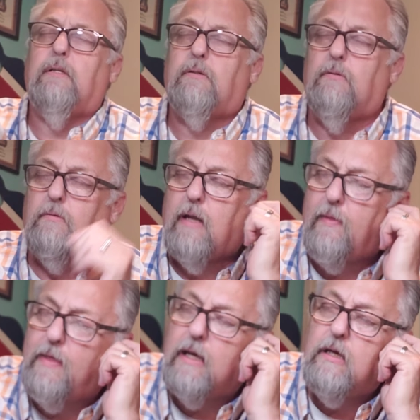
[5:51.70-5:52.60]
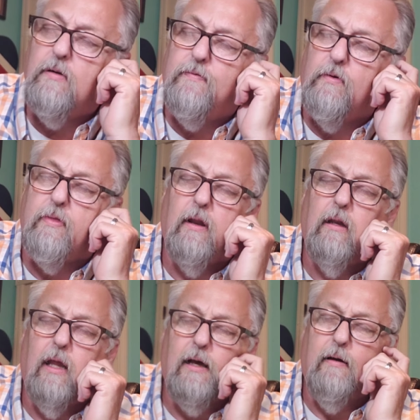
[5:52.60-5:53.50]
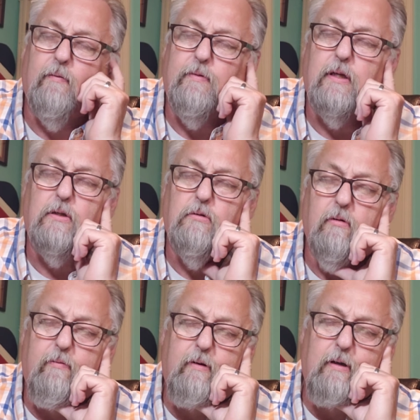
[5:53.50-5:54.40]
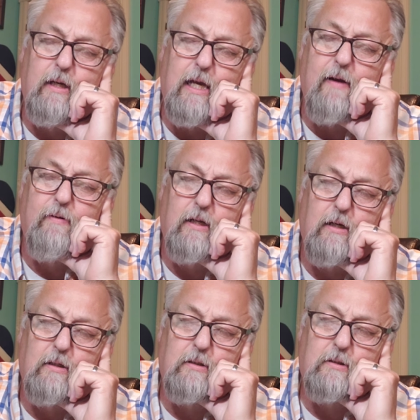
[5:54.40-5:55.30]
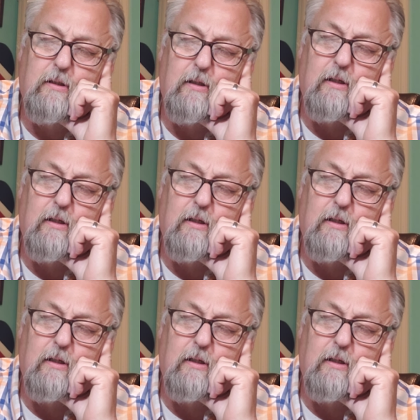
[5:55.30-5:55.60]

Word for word: us, Lord. I thank you for the love that you have given us,